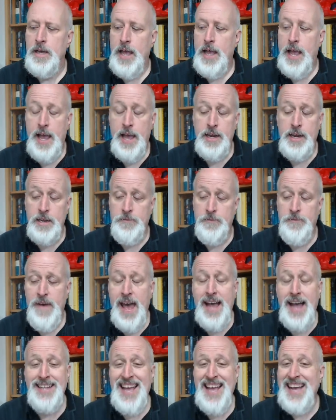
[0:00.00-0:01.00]
and in
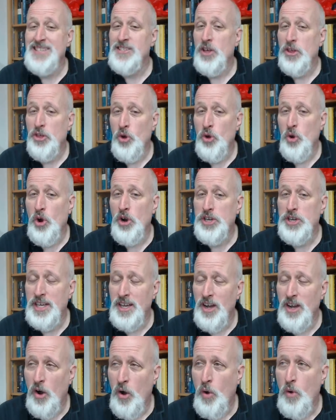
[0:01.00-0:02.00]
fact has
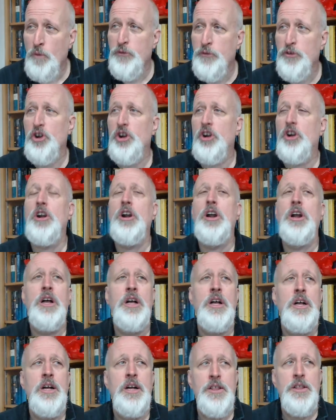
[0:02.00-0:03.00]
authority over
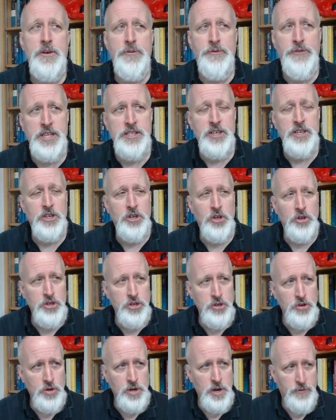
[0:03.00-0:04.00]
the physical
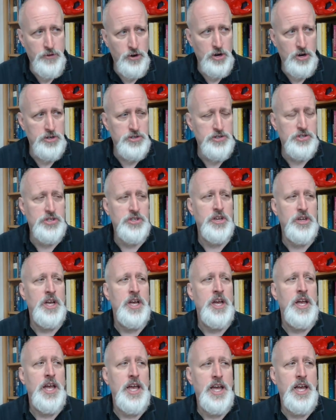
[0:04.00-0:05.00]
universe,
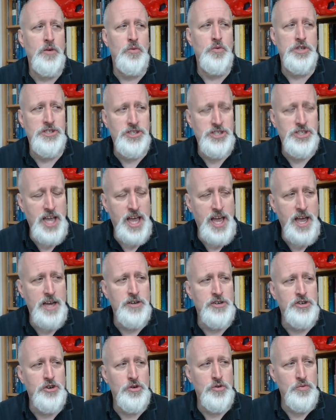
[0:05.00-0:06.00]
it would
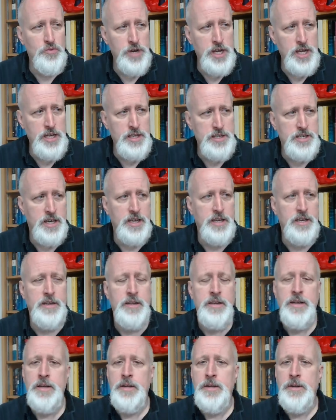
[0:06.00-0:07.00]
stand to
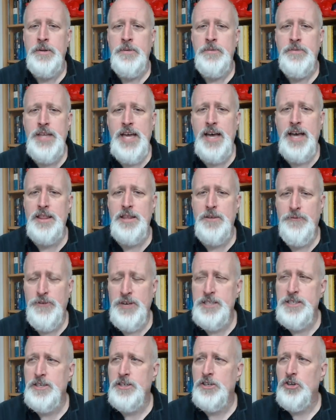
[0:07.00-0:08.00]
reason that the
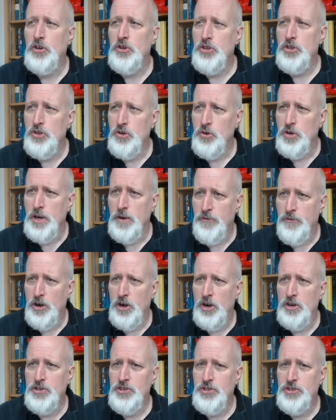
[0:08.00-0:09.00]
physical
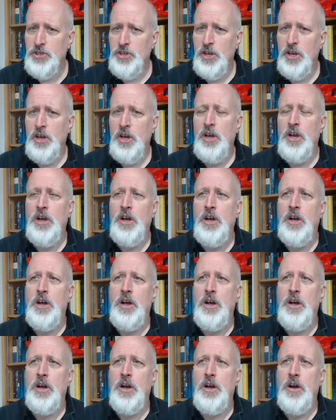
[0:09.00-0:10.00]
universe
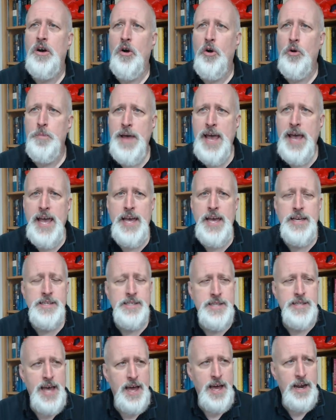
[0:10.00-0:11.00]

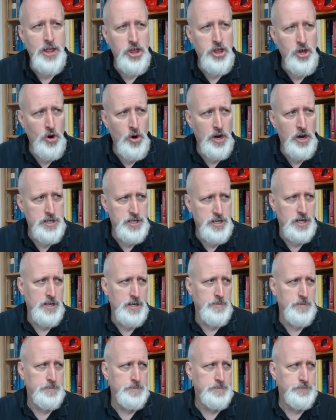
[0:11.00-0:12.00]
obeys that
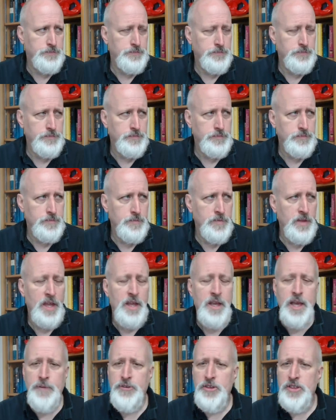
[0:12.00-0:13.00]
authority.
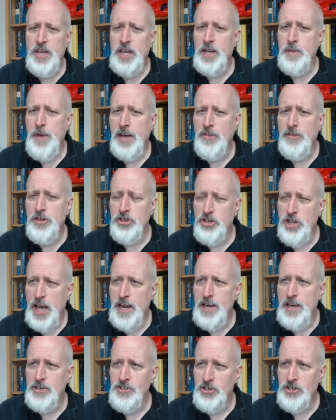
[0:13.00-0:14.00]
If you think about the
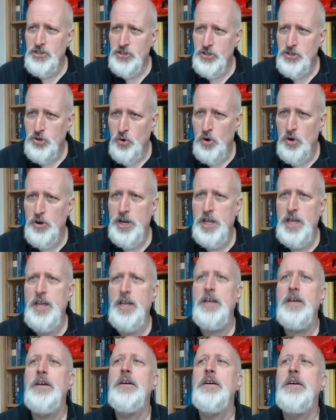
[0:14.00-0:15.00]
Genesis story,